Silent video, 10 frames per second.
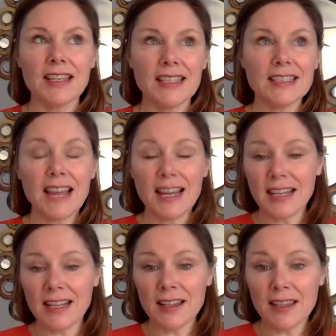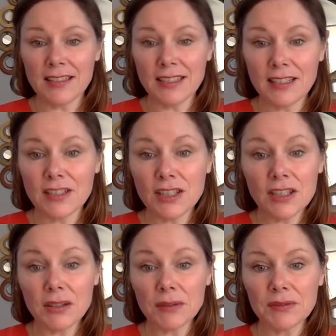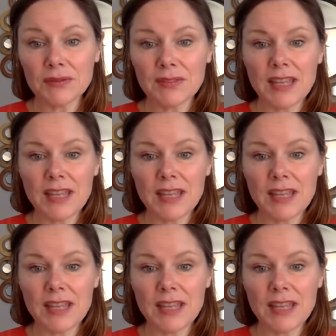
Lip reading: it's not inauthentic to you.